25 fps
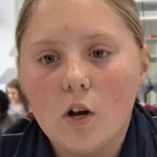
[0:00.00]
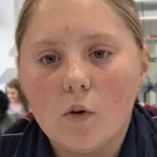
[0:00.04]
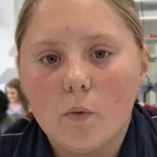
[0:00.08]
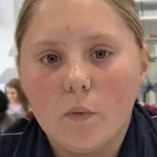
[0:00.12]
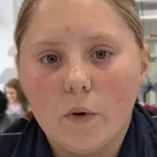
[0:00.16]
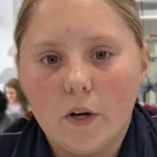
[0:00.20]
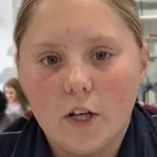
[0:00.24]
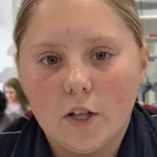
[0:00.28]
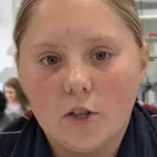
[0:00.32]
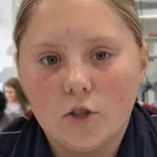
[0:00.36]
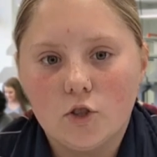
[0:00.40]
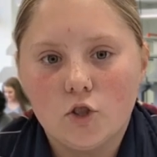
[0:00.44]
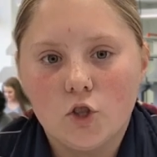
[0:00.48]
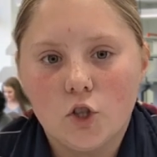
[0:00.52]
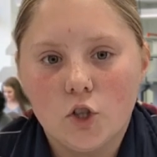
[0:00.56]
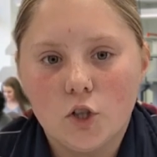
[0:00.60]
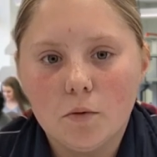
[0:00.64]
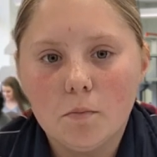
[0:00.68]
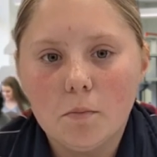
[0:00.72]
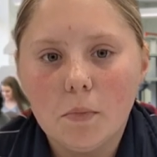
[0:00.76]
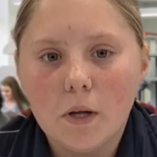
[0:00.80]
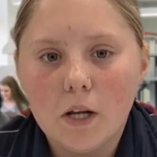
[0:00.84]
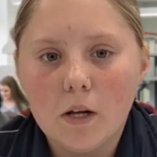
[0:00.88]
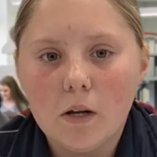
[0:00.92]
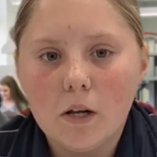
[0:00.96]
We used 2
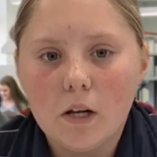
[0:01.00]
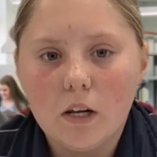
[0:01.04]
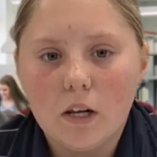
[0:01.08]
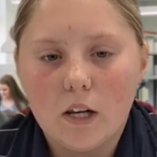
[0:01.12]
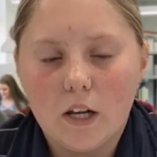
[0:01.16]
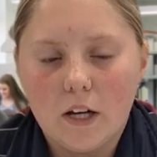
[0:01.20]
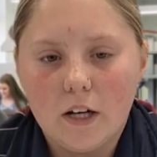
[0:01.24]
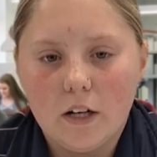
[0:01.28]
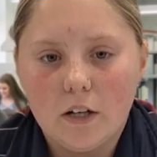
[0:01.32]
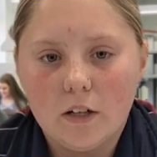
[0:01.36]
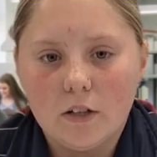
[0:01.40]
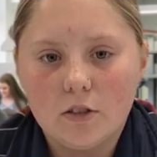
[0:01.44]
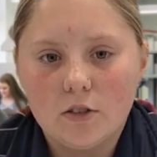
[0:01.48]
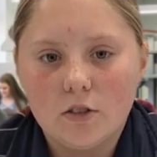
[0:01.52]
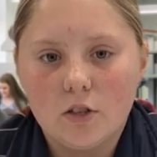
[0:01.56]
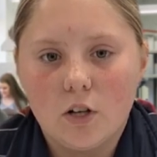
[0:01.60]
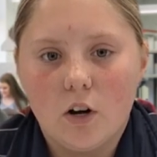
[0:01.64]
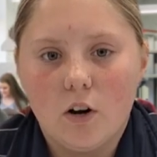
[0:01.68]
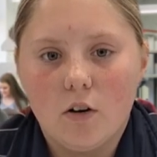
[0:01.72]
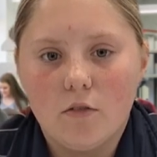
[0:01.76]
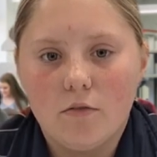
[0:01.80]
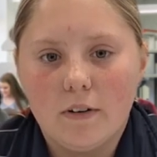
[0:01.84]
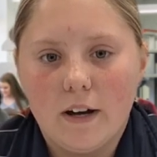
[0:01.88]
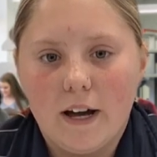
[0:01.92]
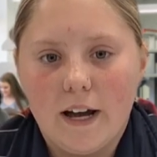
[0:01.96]
milliliters
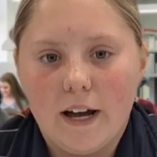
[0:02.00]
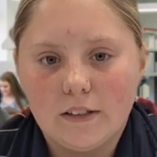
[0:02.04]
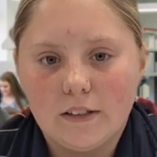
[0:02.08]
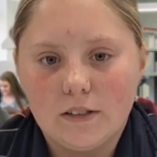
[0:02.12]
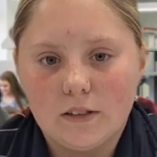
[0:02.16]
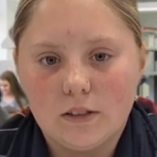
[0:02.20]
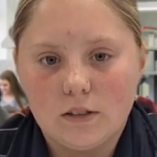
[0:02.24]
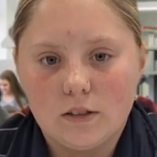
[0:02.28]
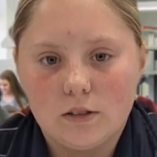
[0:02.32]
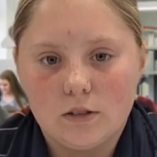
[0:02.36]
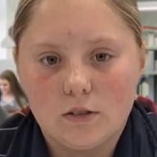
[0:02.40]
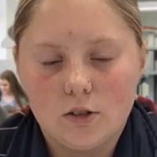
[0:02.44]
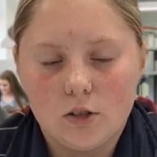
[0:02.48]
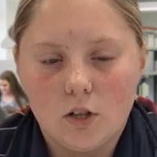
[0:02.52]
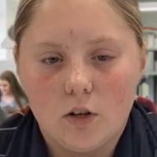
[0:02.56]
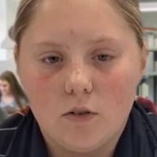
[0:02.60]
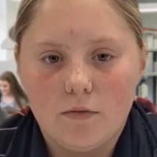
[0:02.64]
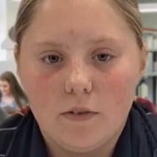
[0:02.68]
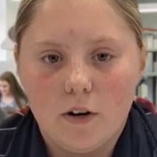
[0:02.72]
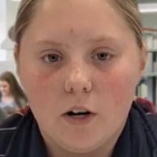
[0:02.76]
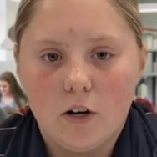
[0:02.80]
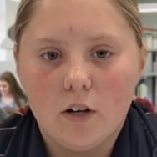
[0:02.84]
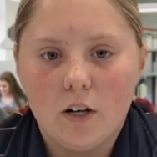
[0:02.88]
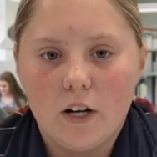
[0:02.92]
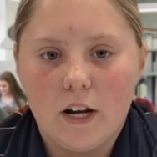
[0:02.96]
of
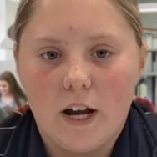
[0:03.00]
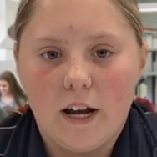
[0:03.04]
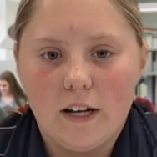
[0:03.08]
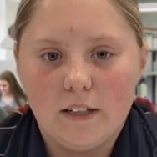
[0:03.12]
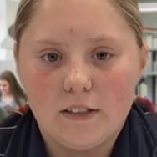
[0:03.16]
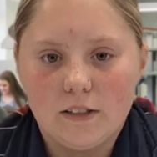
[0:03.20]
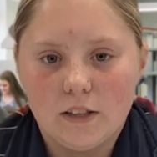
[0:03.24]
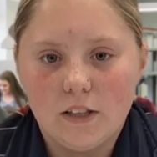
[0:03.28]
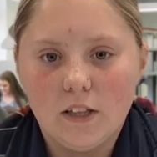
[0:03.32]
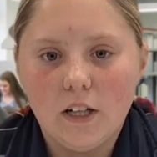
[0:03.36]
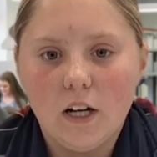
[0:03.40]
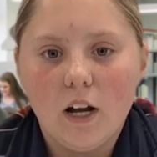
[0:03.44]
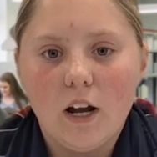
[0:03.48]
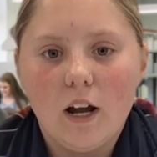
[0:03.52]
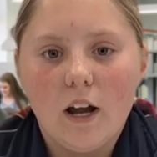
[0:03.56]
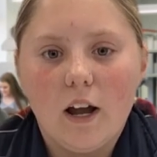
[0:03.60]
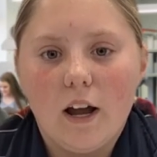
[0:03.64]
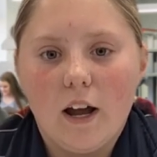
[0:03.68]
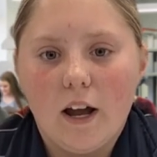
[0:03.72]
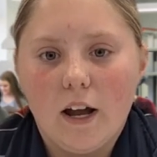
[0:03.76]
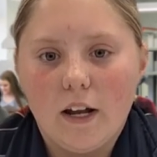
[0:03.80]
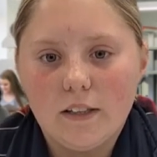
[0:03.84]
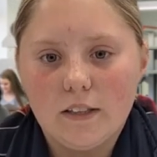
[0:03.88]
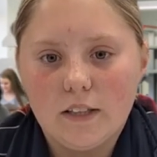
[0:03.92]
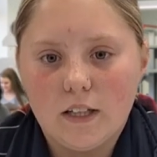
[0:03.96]
sulfuric acid
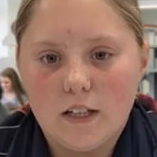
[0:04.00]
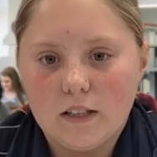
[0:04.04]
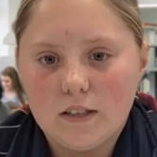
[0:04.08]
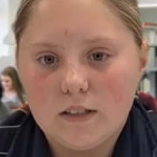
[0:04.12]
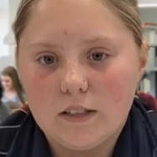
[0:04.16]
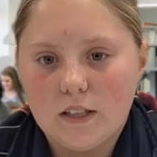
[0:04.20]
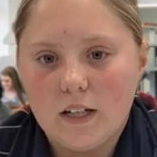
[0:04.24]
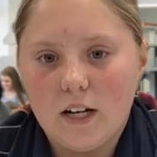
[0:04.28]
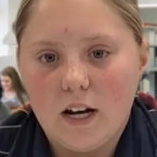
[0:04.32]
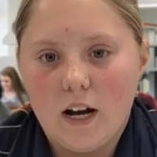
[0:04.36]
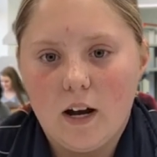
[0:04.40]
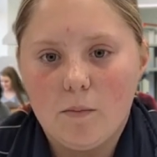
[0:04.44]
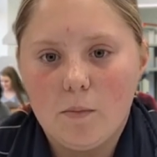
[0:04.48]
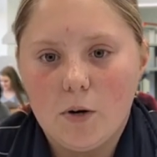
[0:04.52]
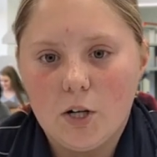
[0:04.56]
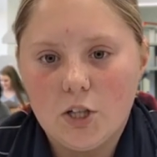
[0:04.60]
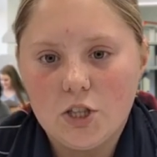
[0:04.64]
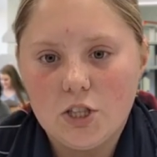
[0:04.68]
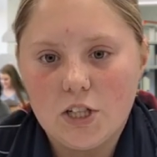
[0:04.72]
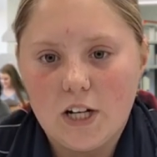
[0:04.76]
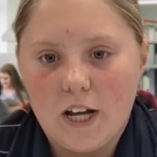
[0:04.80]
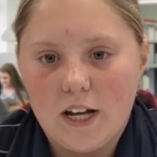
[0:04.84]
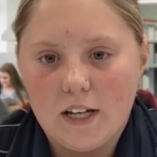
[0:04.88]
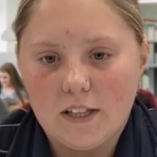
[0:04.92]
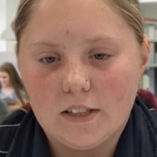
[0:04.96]
and tested how much
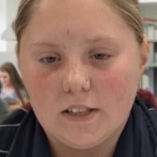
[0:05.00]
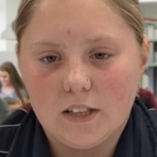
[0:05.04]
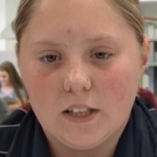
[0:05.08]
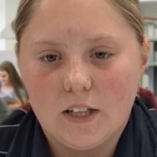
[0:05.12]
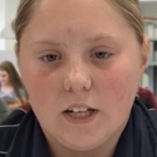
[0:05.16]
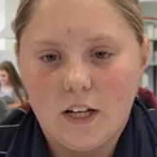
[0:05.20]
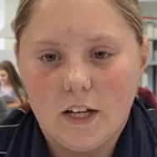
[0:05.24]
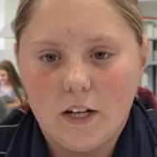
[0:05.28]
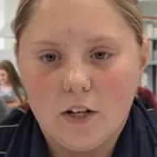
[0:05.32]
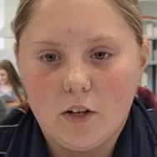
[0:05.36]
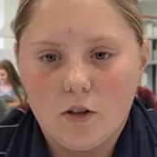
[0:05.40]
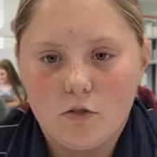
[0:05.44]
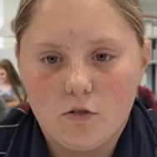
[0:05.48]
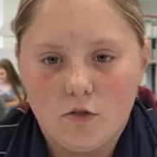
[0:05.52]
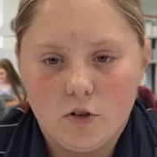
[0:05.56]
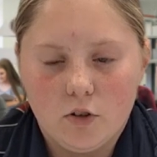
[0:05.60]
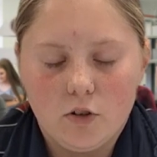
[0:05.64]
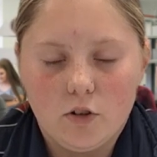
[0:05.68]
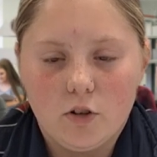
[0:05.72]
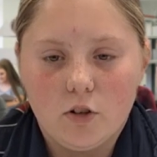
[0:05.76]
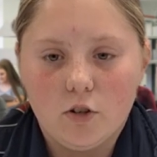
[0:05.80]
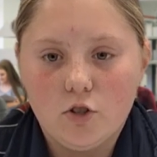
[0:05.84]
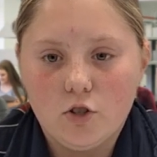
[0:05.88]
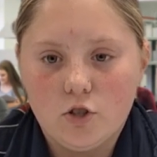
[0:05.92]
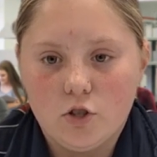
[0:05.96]
the acid leaked through
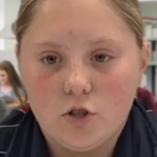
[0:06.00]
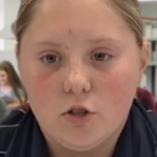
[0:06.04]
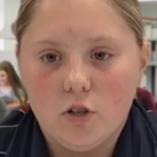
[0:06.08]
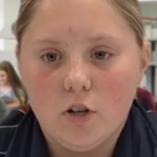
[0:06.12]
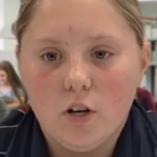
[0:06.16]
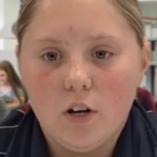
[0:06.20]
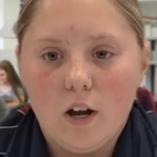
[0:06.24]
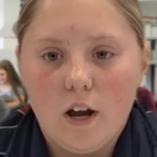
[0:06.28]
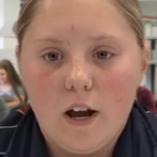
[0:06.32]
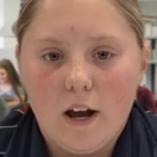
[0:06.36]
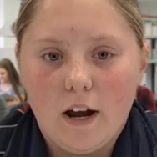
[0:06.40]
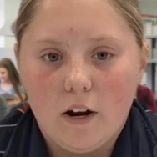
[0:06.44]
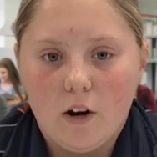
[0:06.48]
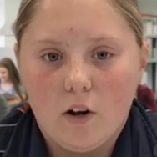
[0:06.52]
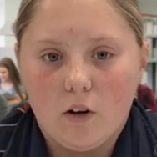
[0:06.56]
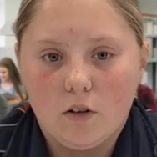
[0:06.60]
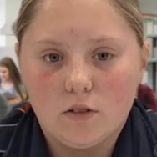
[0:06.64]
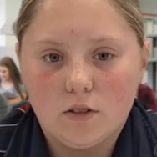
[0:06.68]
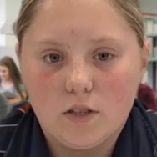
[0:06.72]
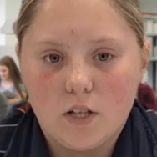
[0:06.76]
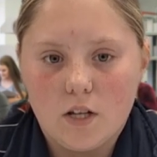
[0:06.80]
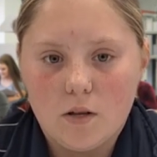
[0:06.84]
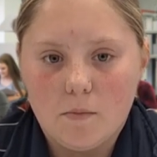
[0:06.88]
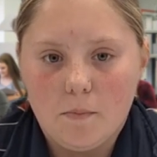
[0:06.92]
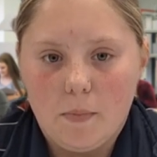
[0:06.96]
the shoe and
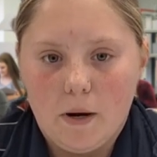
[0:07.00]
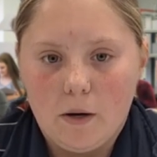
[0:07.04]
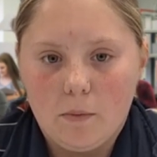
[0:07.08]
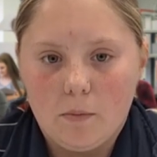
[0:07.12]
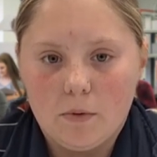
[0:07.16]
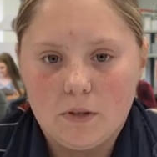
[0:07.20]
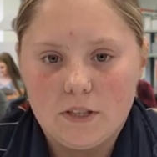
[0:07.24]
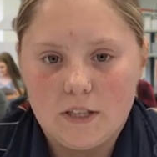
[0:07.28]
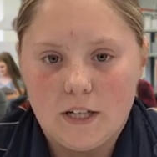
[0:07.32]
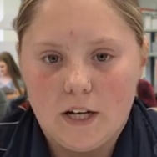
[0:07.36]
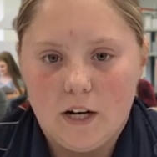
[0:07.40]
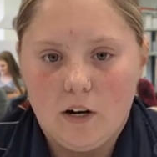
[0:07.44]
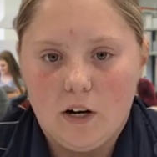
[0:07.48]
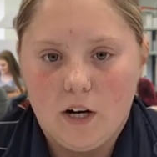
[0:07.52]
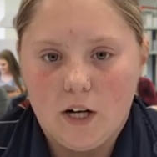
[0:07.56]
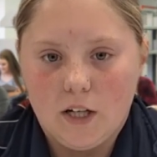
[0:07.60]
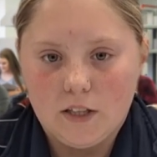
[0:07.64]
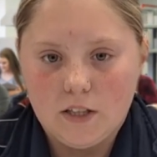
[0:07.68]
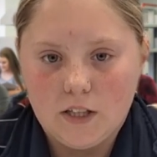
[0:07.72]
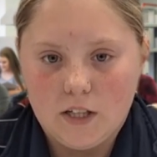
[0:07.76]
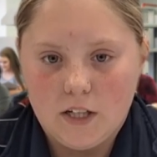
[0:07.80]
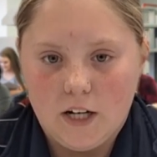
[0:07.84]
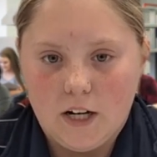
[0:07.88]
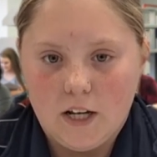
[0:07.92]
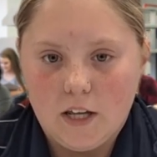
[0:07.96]
onto the paper towel
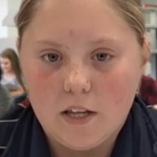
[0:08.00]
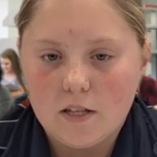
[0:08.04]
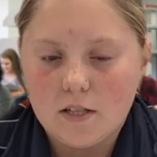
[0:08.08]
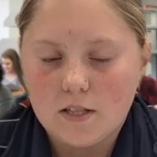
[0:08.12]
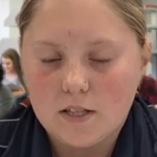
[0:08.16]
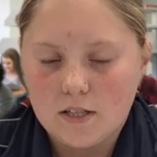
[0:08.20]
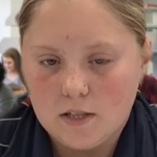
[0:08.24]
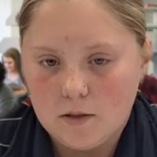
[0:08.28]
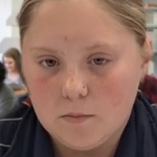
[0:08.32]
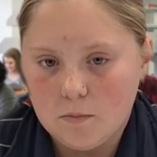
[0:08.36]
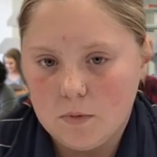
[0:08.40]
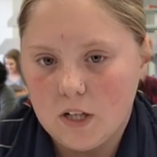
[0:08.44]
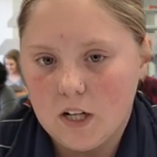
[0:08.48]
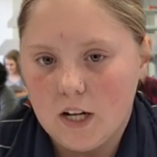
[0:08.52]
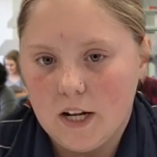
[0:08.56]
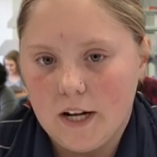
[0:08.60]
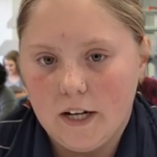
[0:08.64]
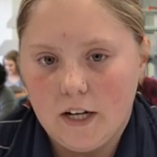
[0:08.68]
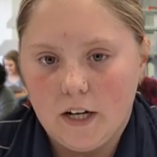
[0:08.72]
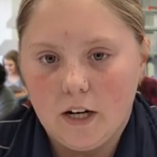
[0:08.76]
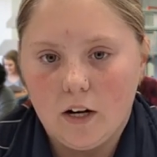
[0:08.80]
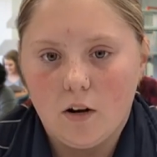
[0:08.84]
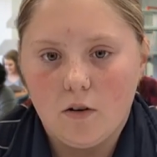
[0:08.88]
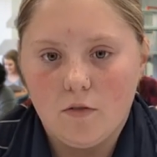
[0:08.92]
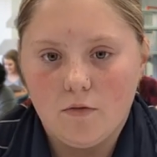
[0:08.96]
underneath,
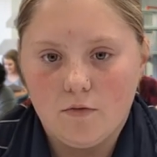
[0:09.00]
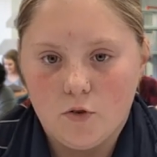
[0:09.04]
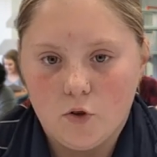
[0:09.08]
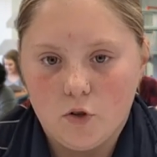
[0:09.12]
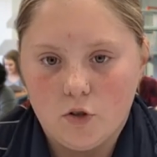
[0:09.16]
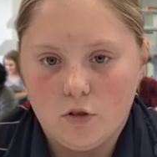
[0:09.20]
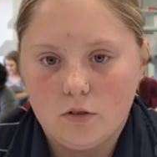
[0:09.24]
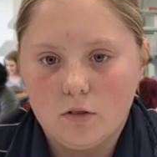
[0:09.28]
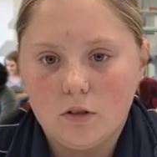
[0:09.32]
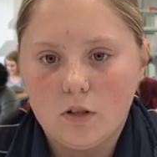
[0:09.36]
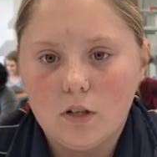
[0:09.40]
stimulating a foot,